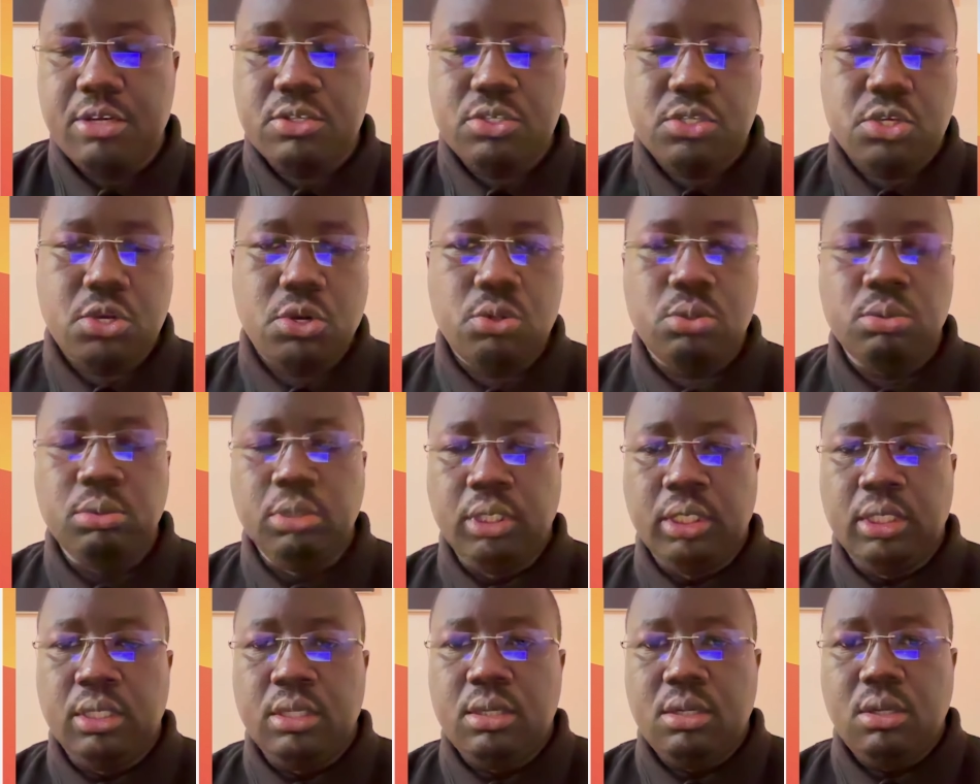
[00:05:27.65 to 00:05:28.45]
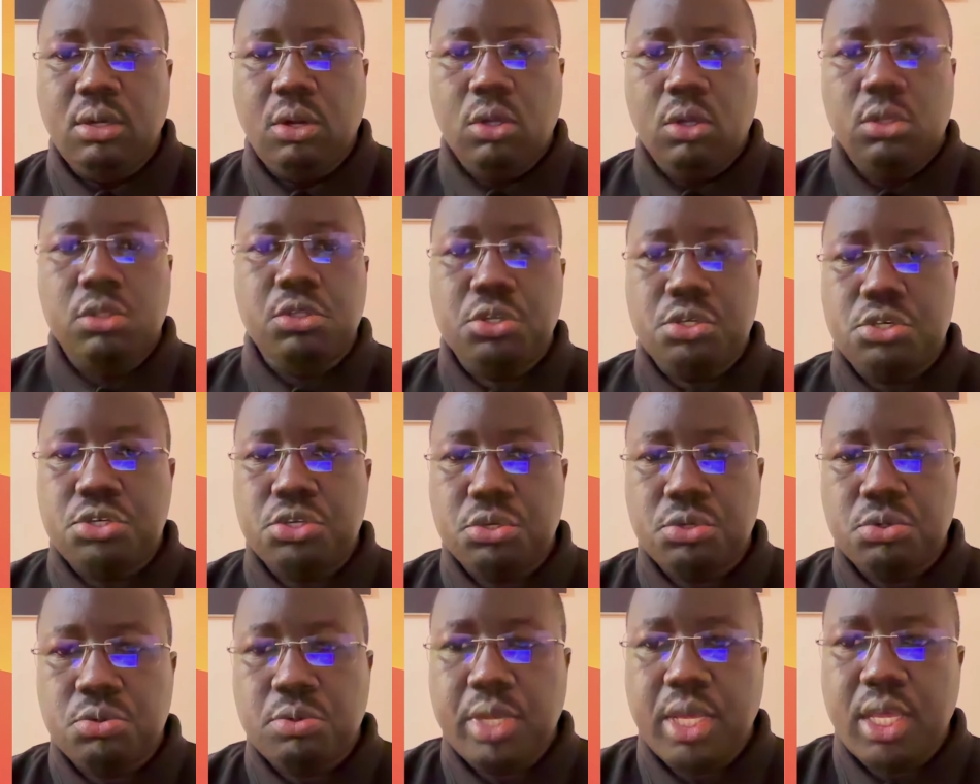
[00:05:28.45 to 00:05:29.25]
So all you
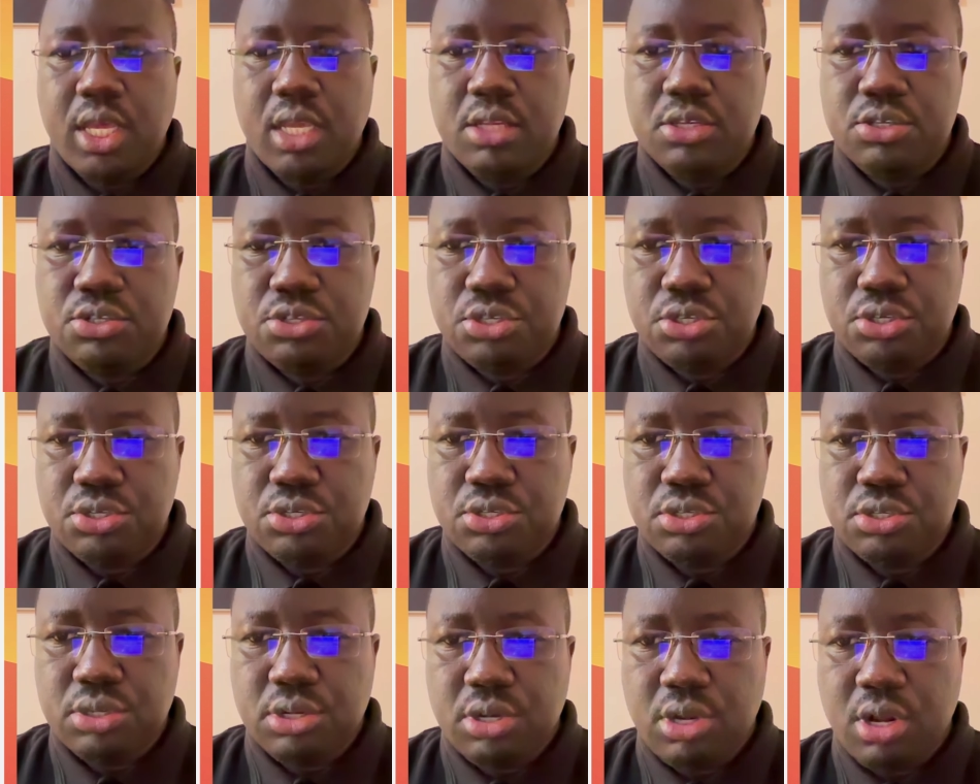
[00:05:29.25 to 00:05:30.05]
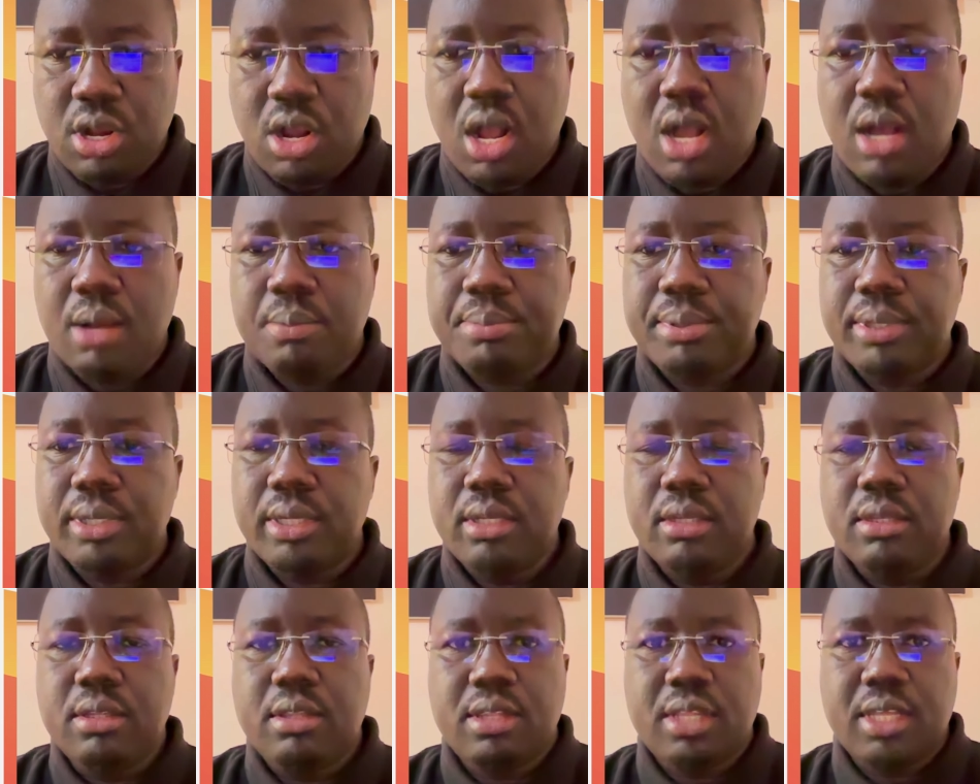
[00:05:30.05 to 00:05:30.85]
do is just
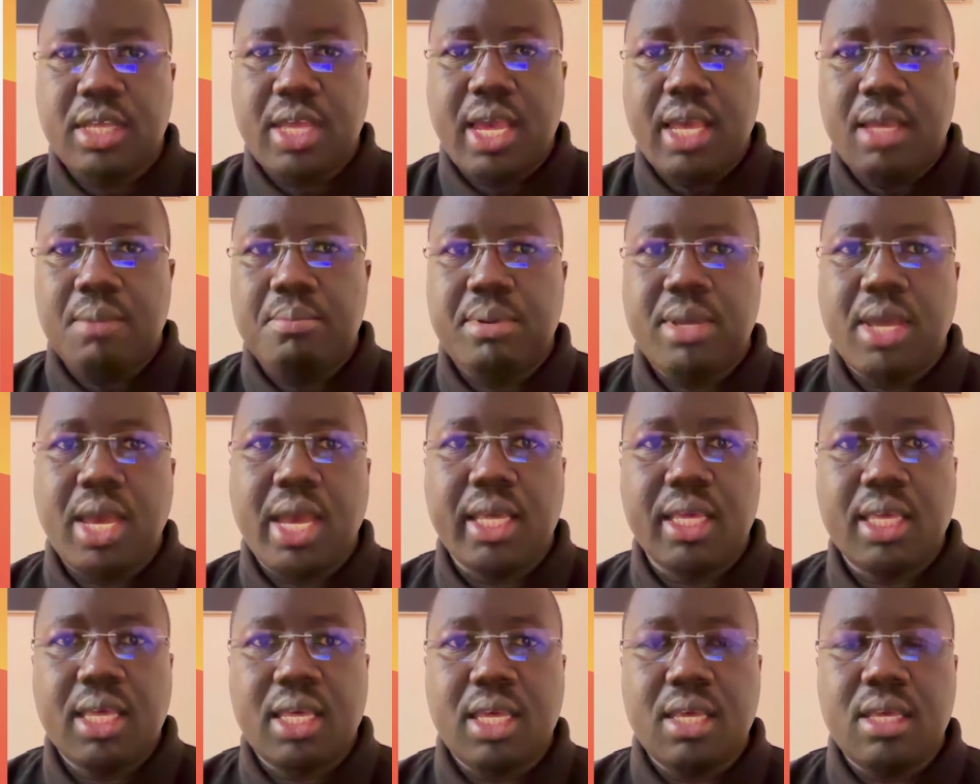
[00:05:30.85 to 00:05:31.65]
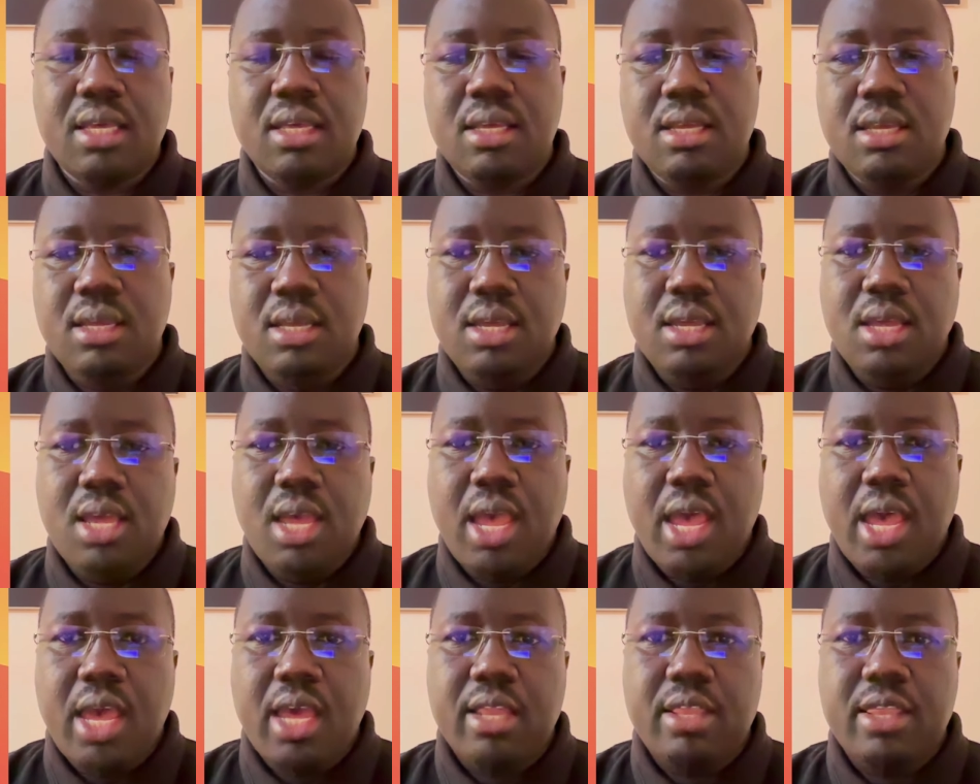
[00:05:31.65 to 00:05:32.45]
copy the API key,
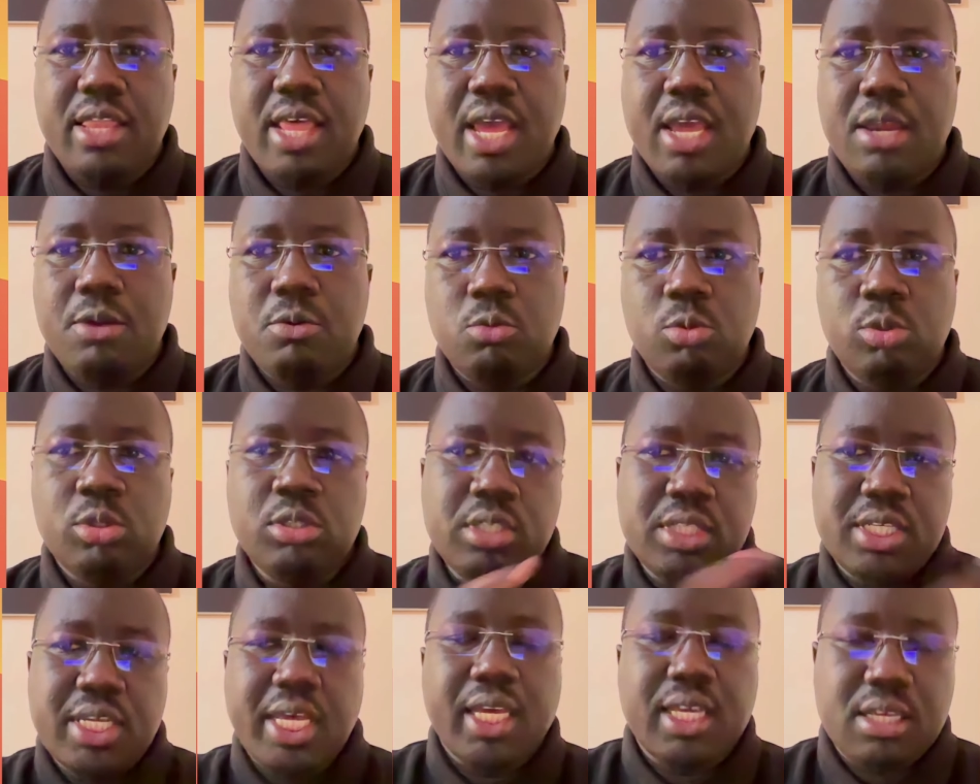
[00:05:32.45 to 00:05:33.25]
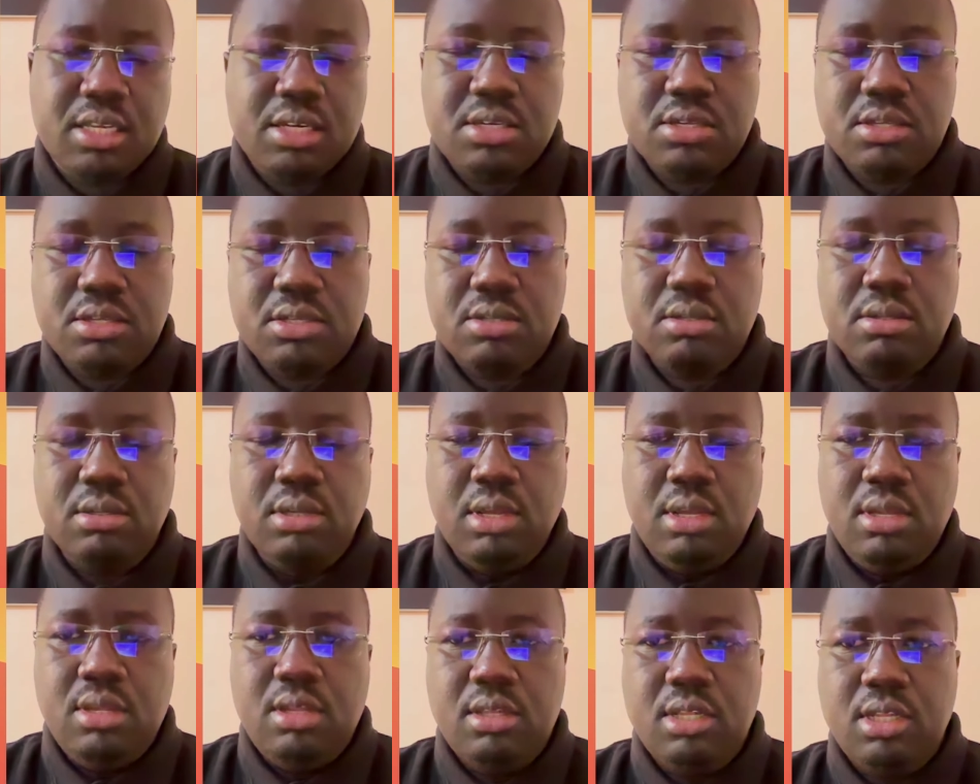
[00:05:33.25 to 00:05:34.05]
and then we'll take it to
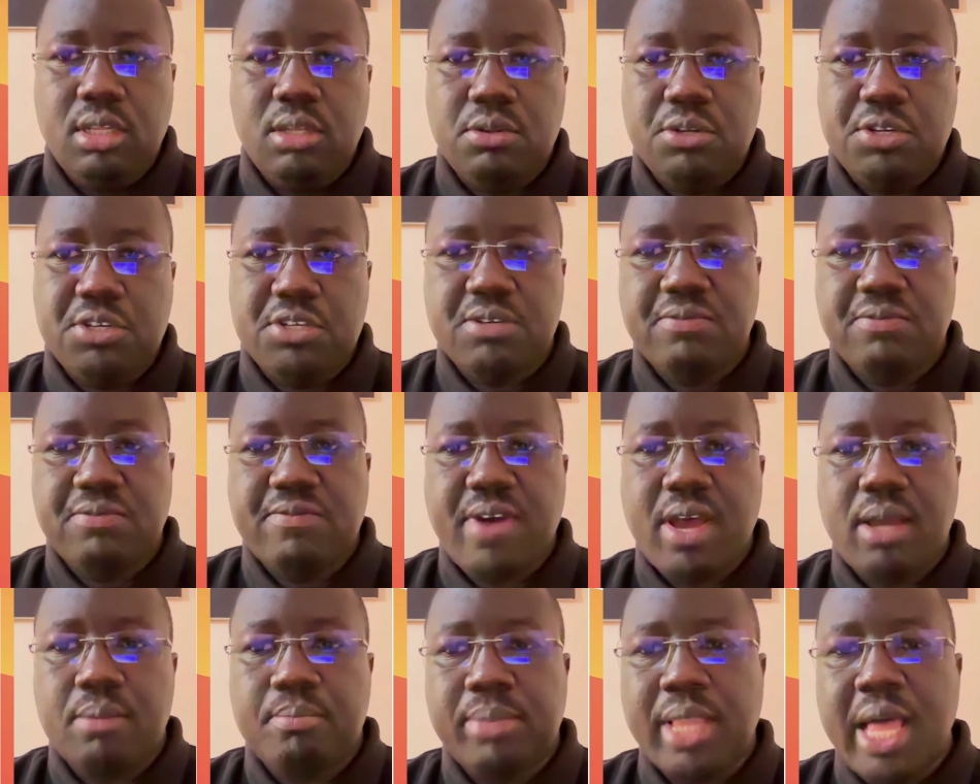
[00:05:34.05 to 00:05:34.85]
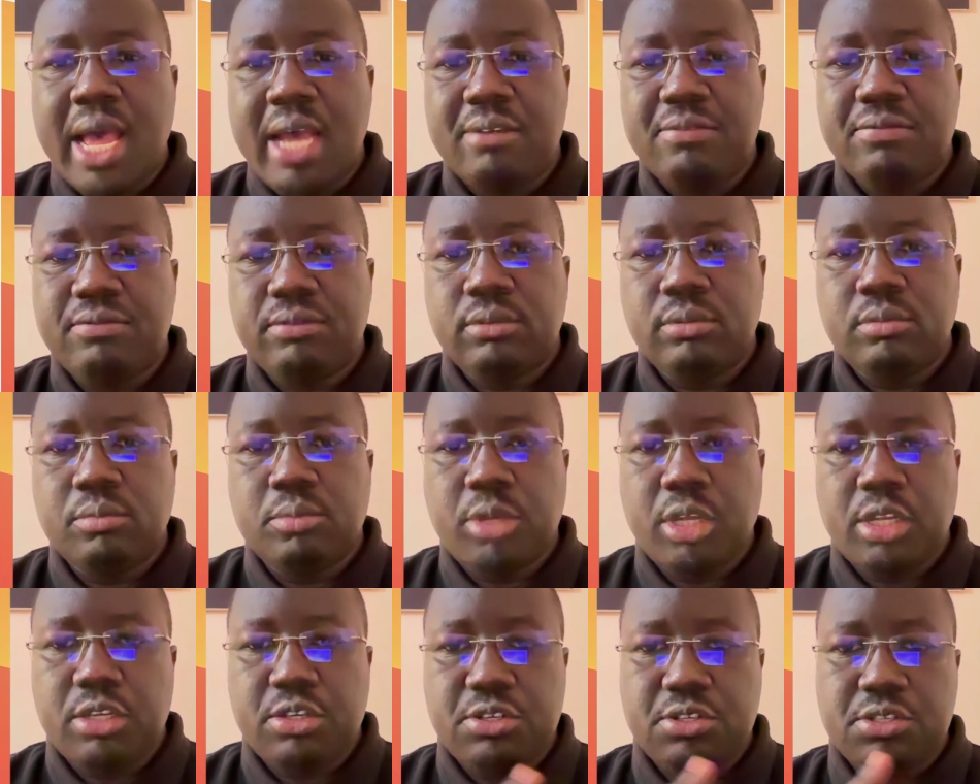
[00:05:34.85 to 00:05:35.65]
the Logistify platform
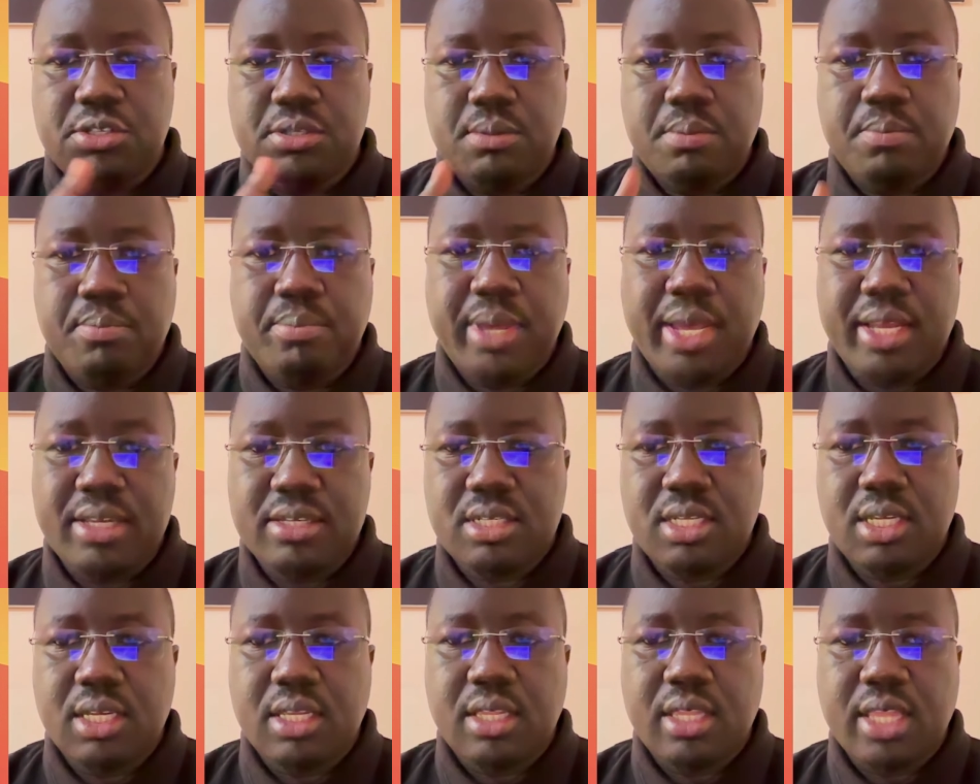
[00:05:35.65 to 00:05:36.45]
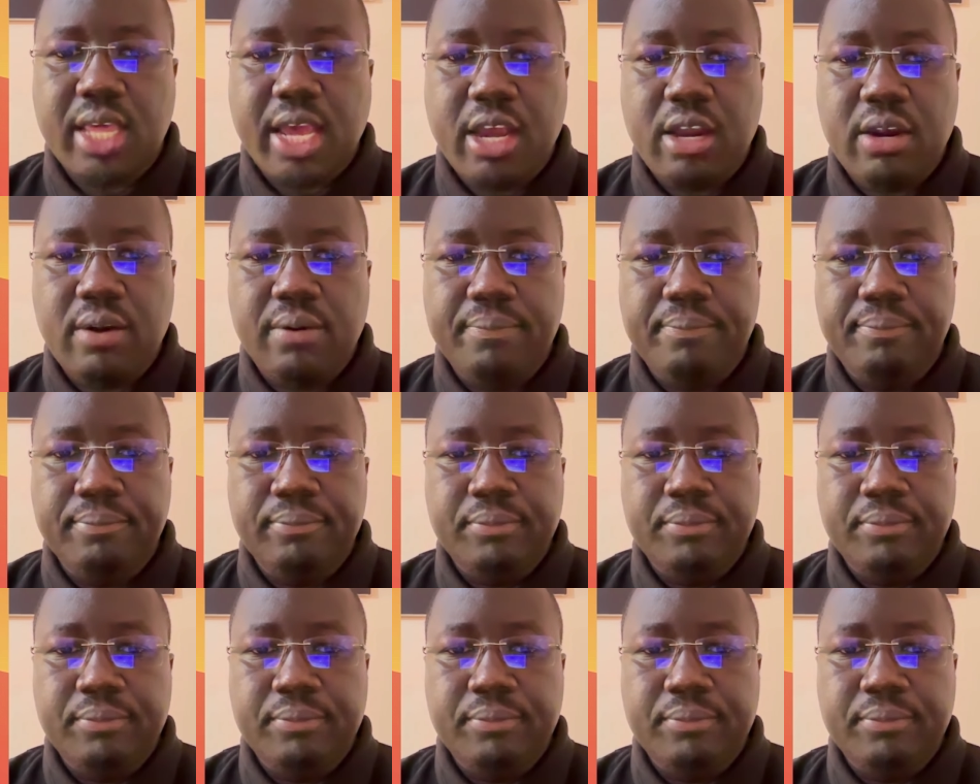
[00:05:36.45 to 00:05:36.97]
and just paste it there.